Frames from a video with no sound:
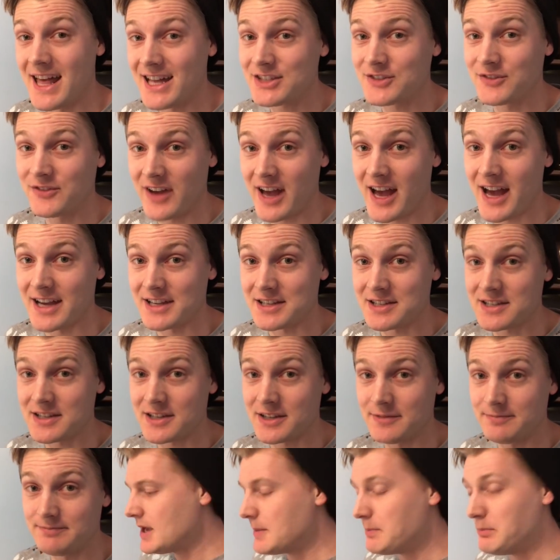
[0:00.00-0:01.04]
that's
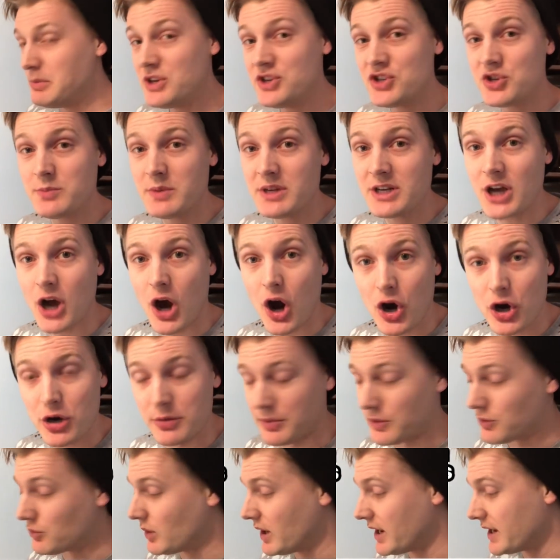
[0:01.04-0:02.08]
fast. Benjamin
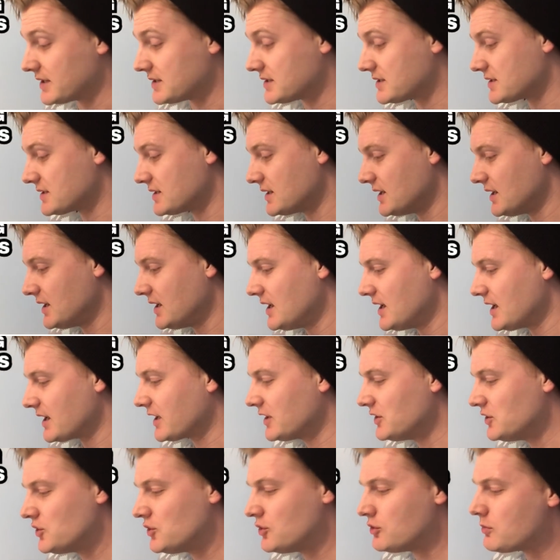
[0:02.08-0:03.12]
Karp writes,
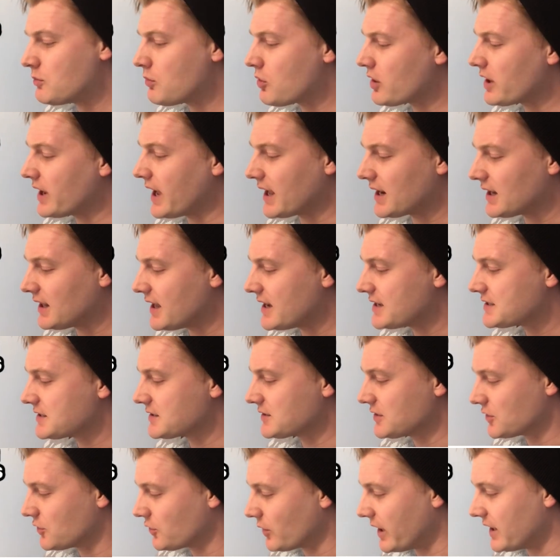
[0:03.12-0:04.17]
Can you do more
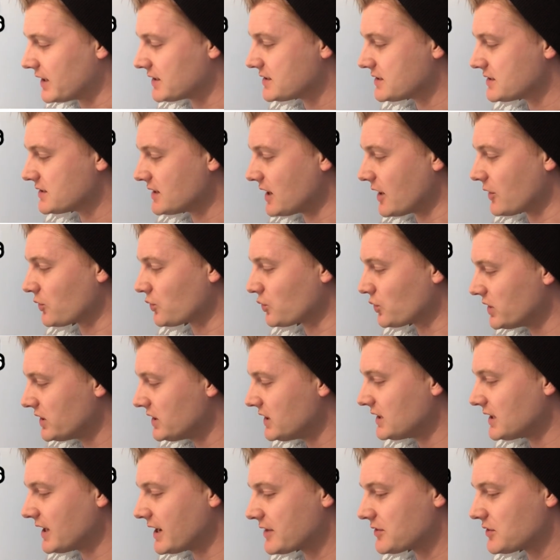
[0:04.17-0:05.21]
analyzing the greats? I
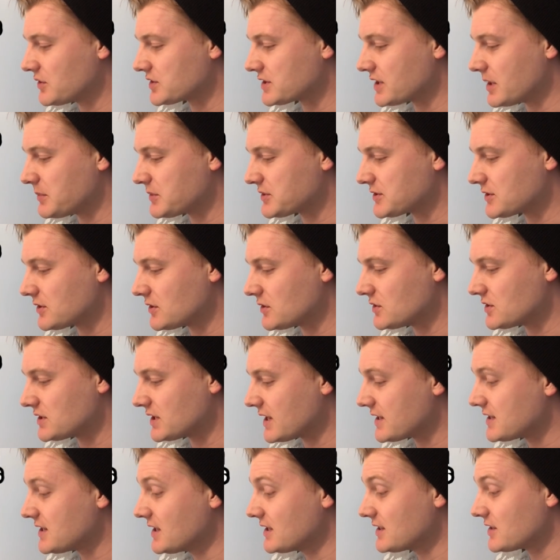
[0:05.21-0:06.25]
really like those
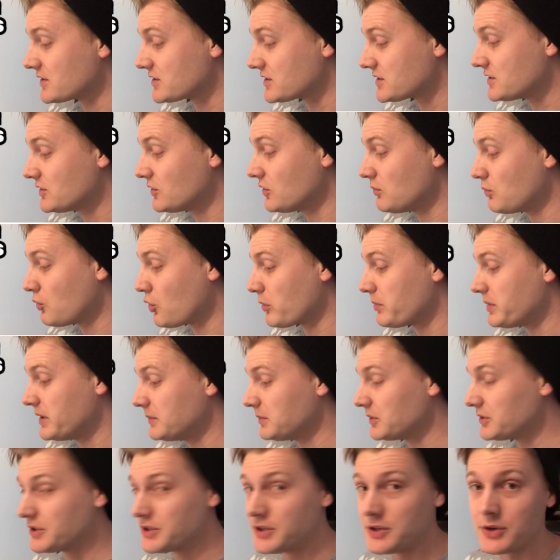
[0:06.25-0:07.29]
episodes, and I think there's still more
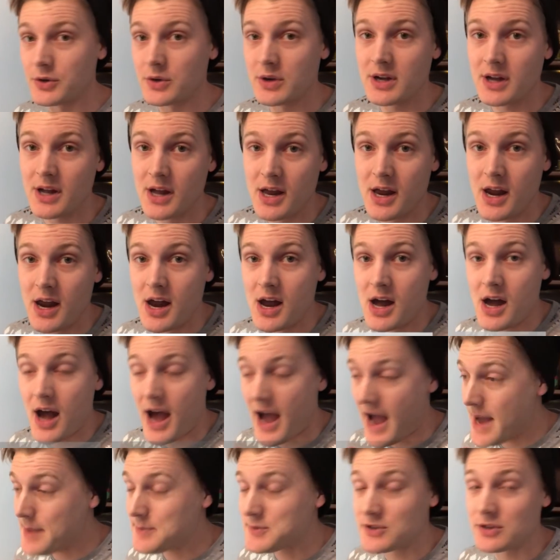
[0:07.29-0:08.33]
people to do.
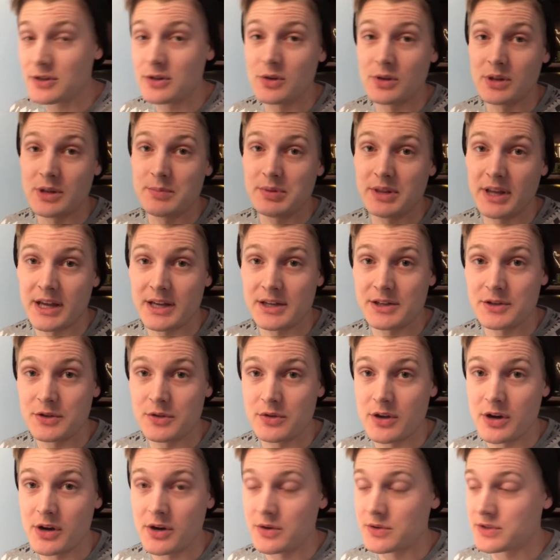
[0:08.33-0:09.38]
Absolutely plan to
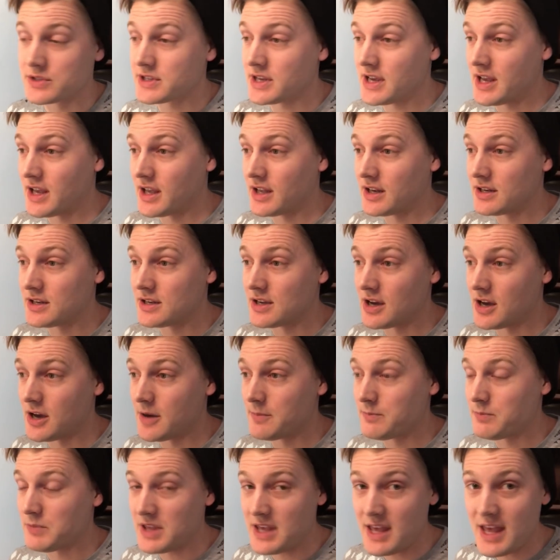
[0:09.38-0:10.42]
do those, and
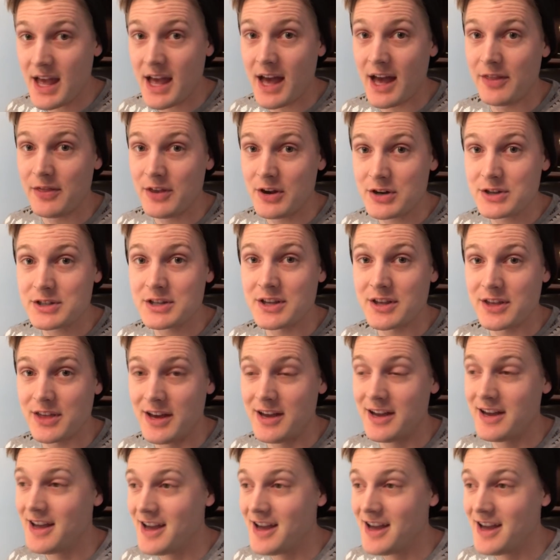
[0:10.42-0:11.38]
um, yeah, there's a